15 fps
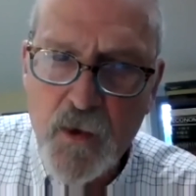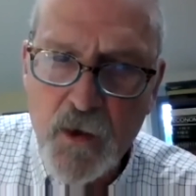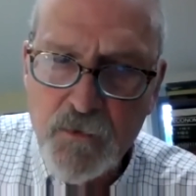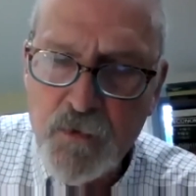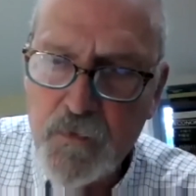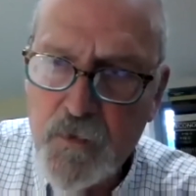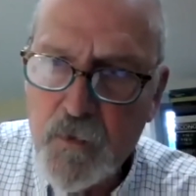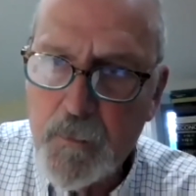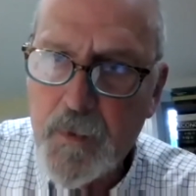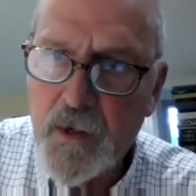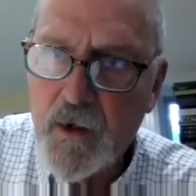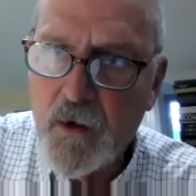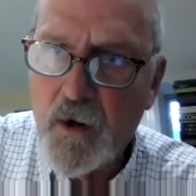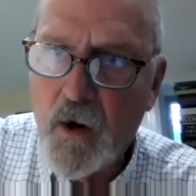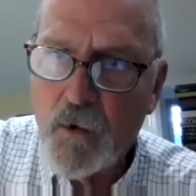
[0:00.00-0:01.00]
those of you who've
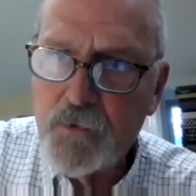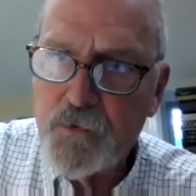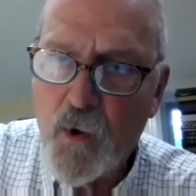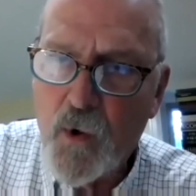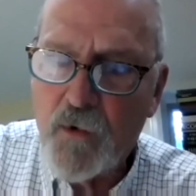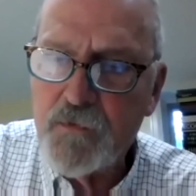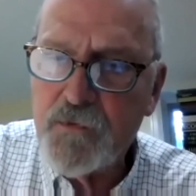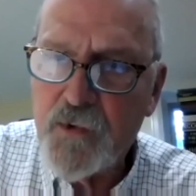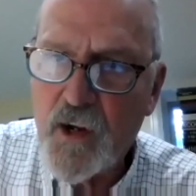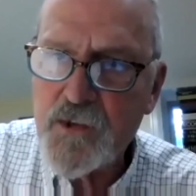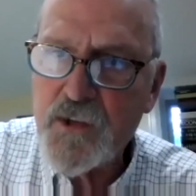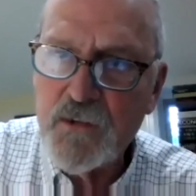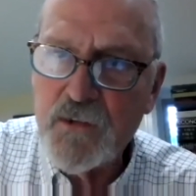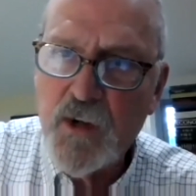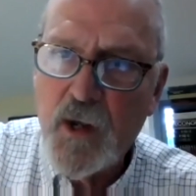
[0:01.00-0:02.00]
been in all 12
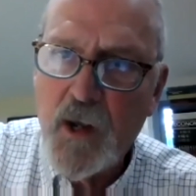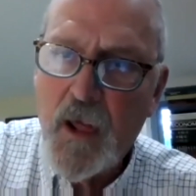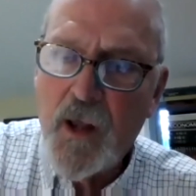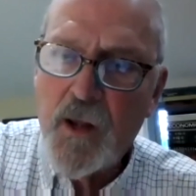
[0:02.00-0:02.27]
sessions,